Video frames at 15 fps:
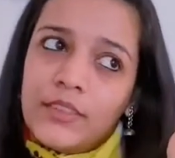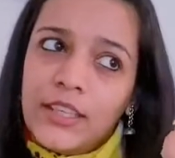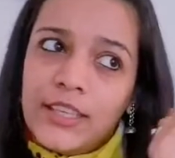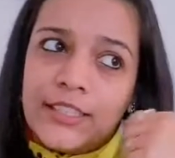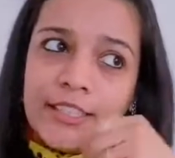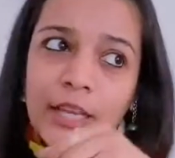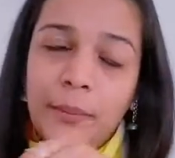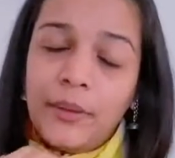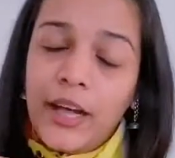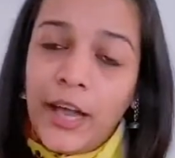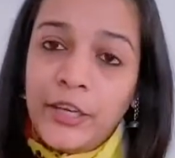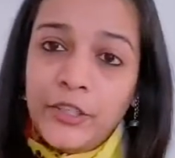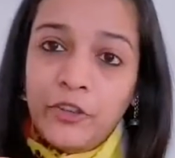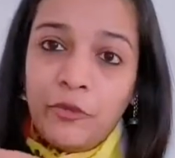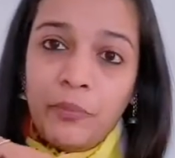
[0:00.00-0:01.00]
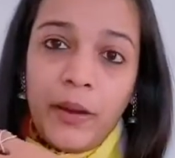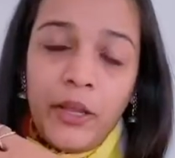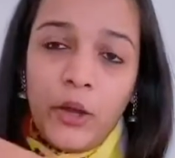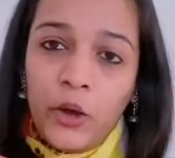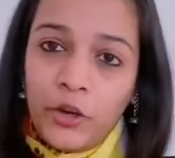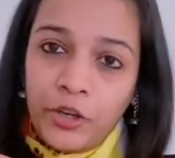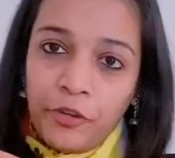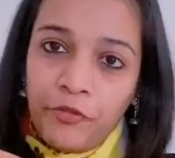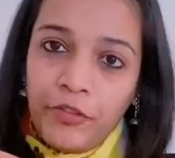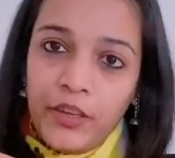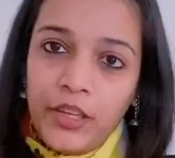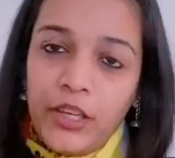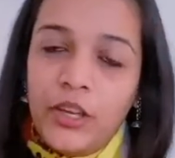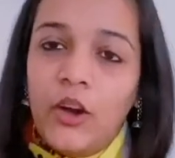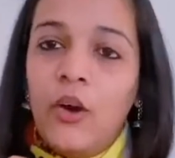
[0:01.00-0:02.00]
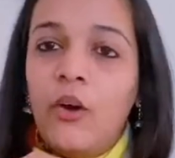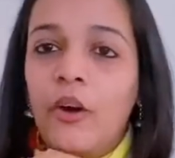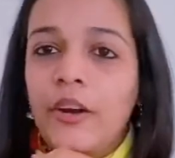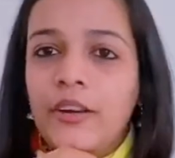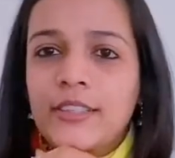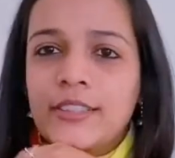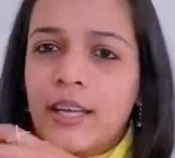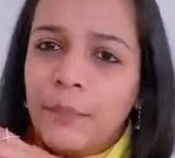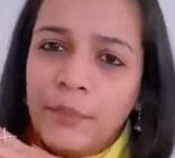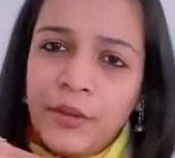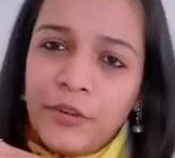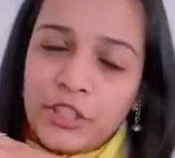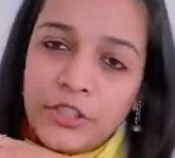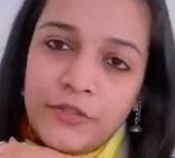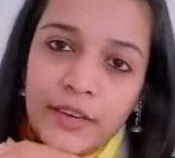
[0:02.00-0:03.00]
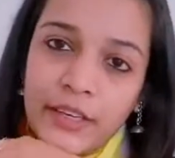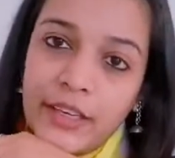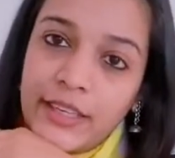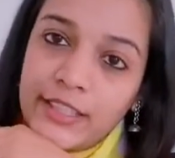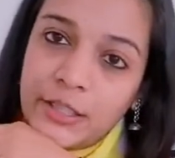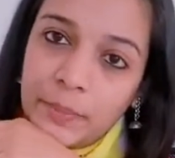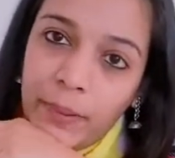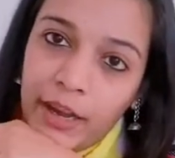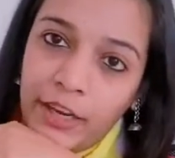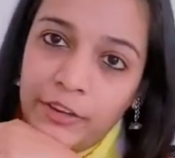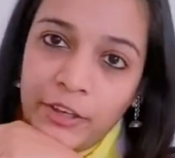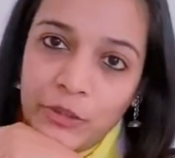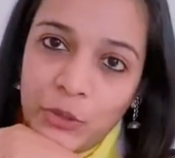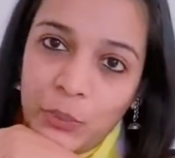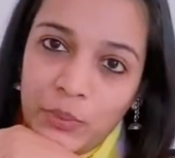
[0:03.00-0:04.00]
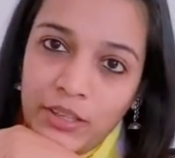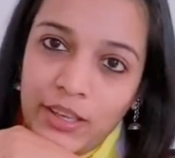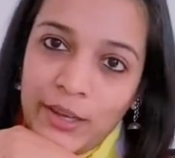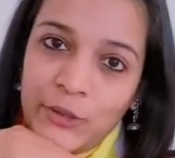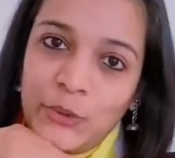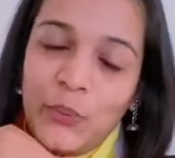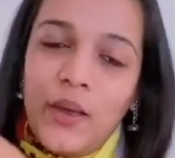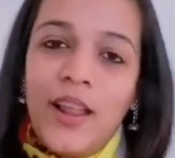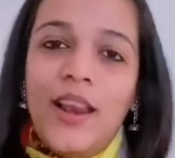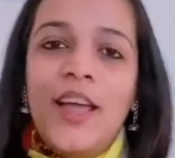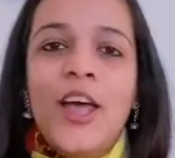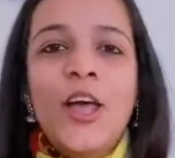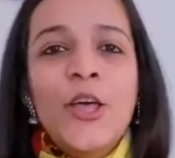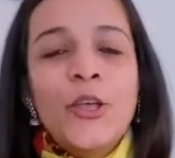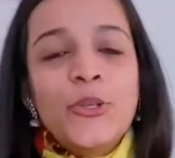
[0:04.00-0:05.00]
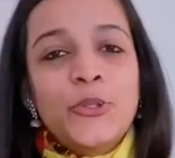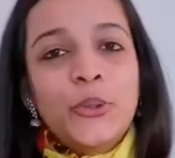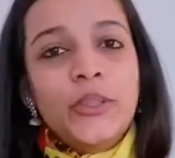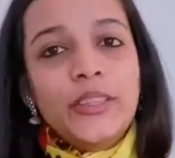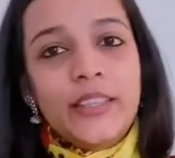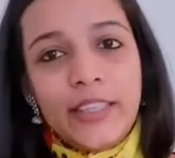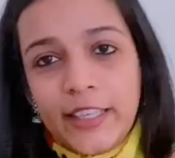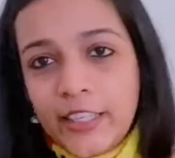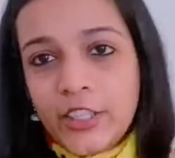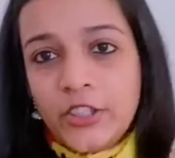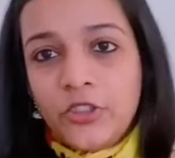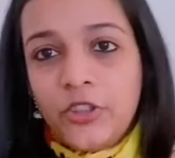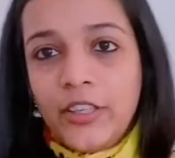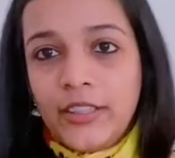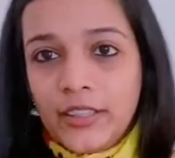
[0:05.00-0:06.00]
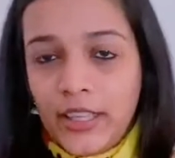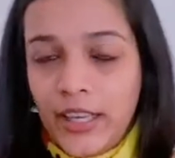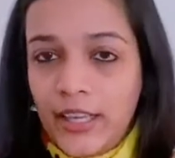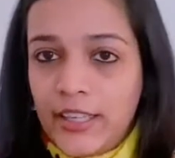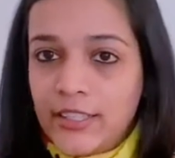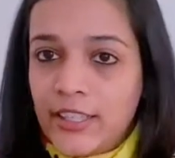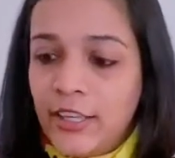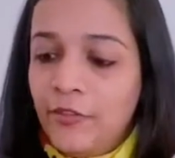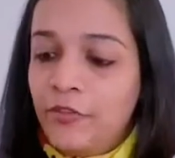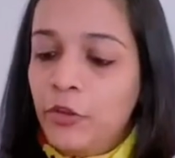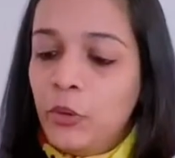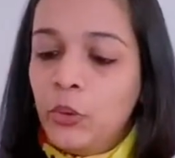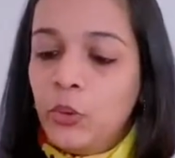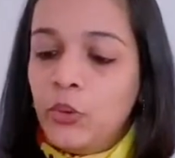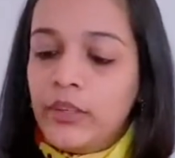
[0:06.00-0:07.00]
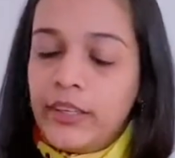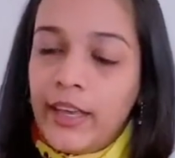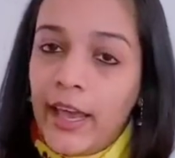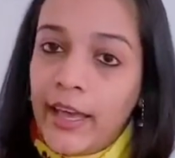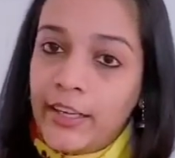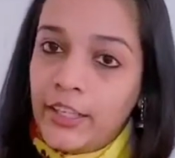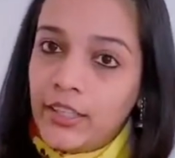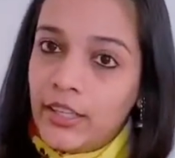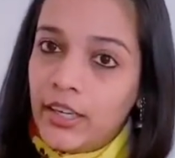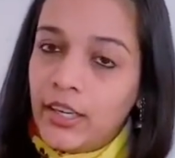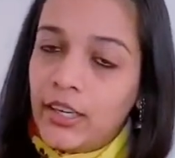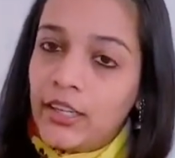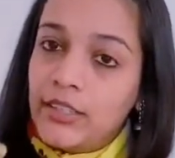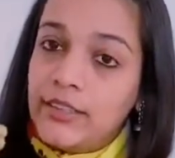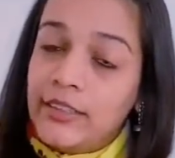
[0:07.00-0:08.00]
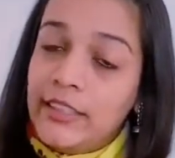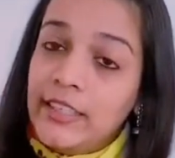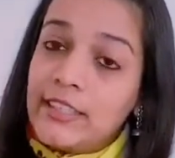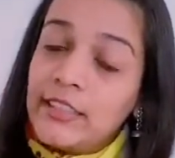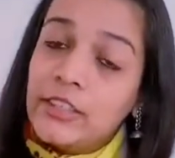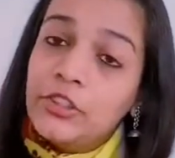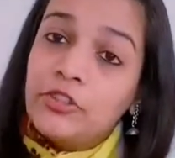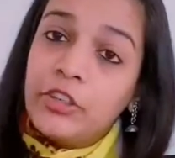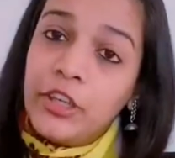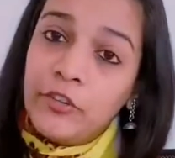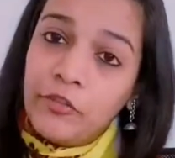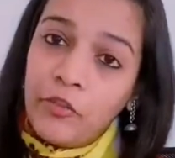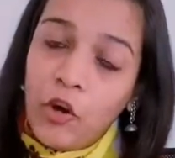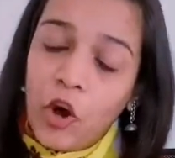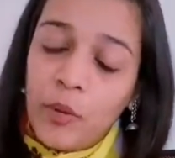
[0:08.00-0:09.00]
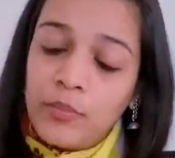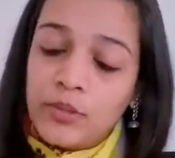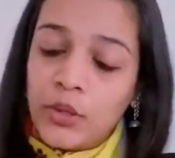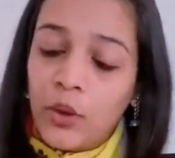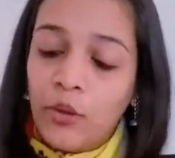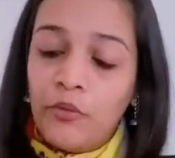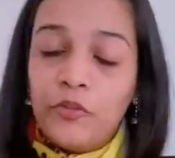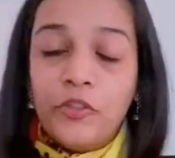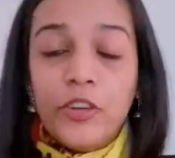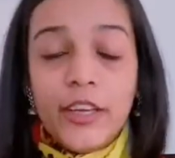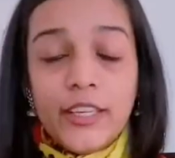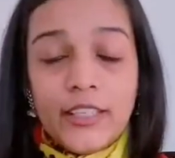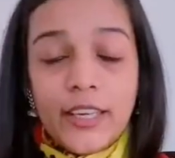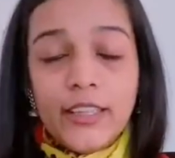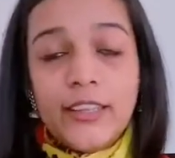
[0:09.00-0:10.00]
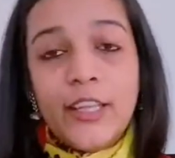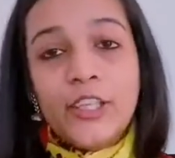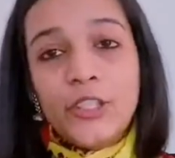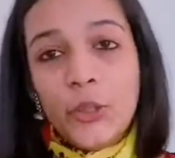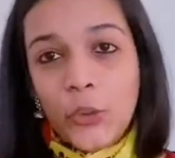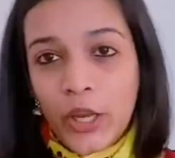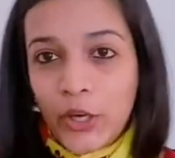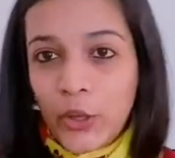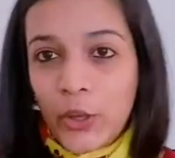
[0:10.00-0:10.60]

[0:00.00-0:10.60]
some kind of biography or something which is very inspiring to me as well. So these three things, if you can, these are the three forms of reading that you can